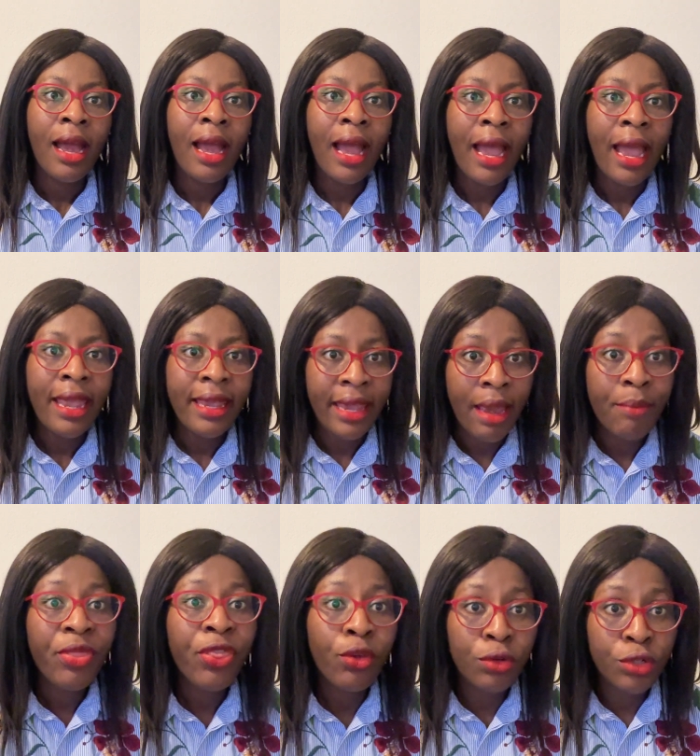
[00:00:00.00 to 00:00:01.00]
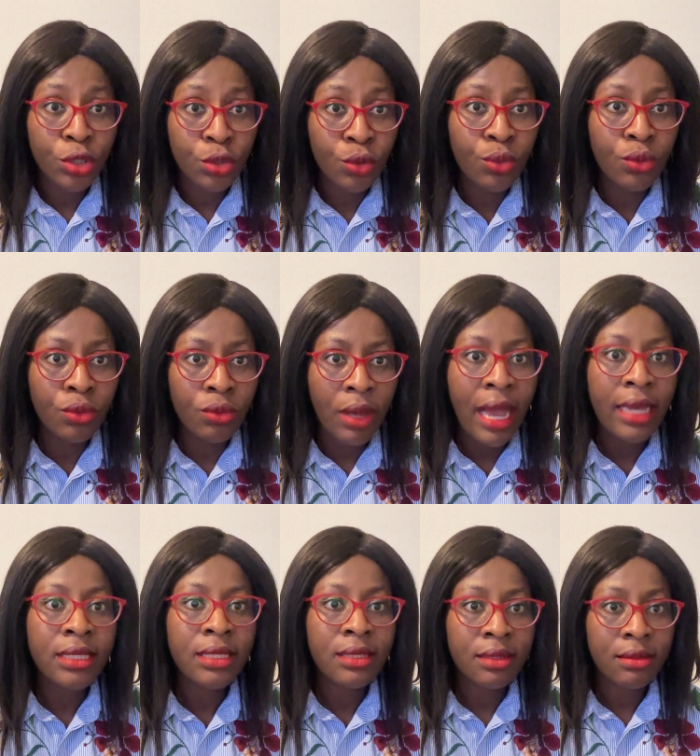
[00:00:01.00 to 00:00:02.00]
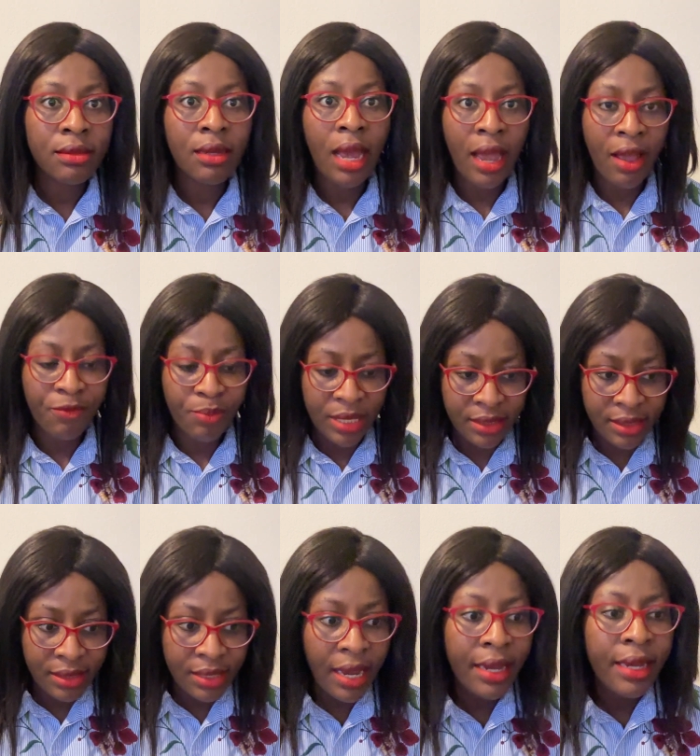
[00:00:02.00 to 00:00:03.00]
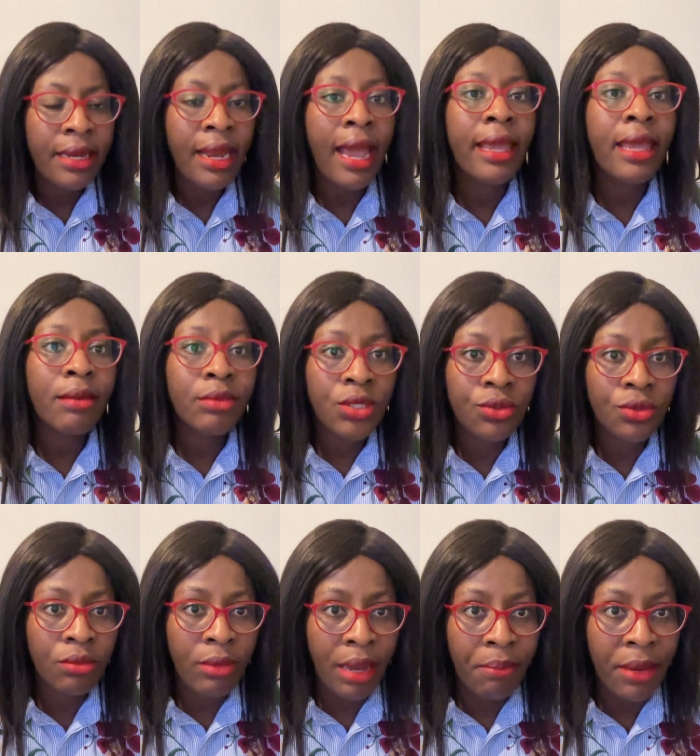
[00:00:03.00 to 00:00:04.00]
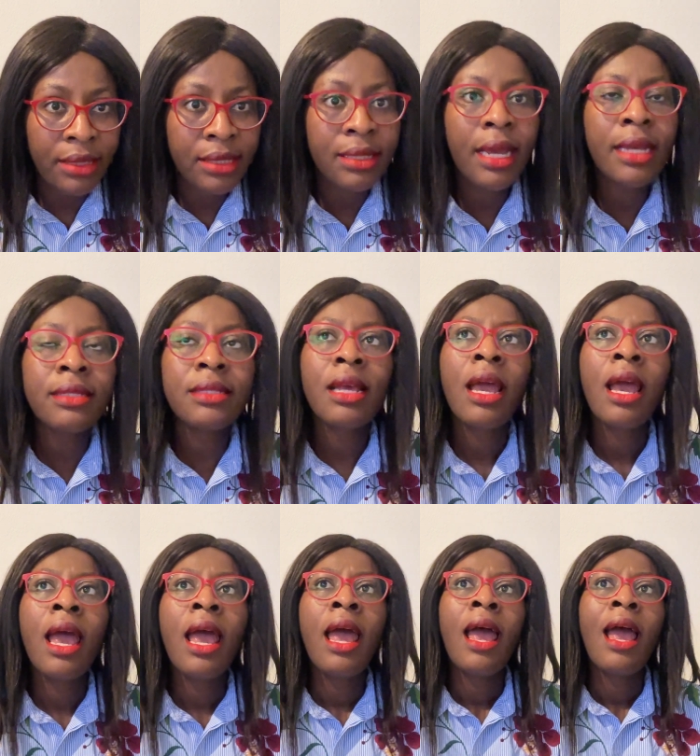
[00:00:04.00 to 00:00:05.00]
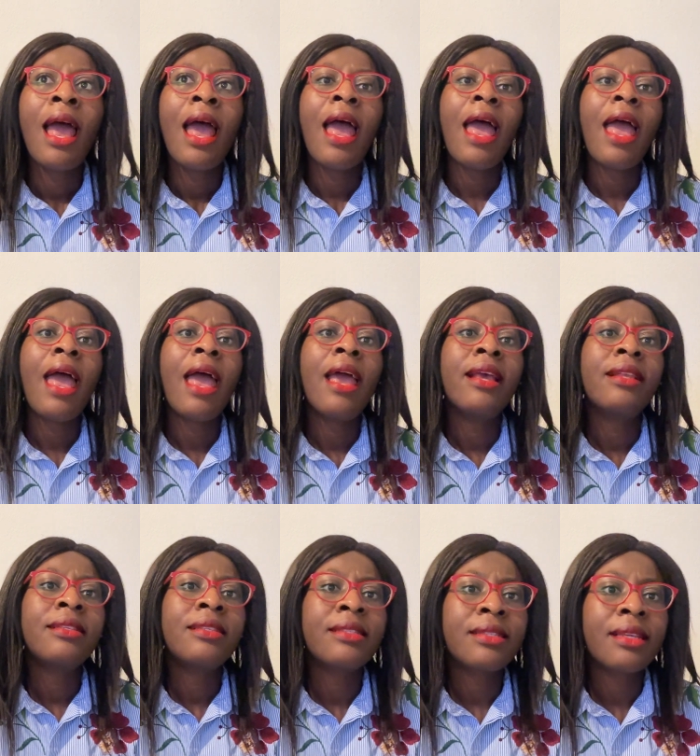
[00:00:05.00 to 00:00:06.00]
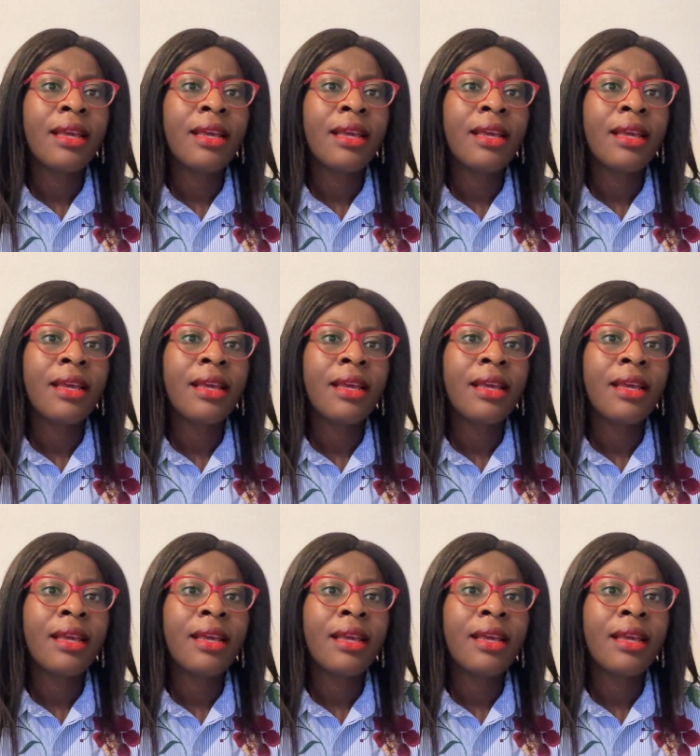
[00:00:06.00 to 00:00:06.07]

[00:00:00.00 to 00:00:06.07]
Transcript: I came through school, as I've been saying. I came to do my master's, and